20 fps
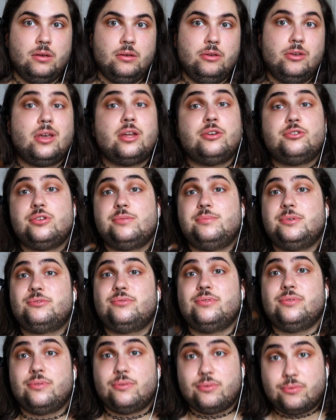you can choose
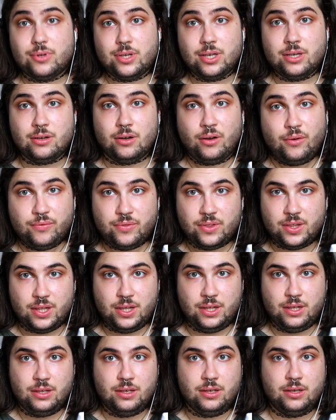between three of
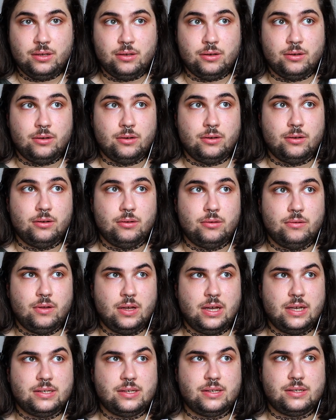the
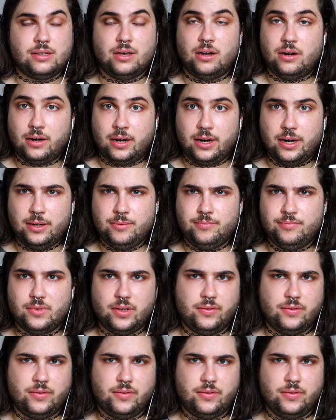SSRI.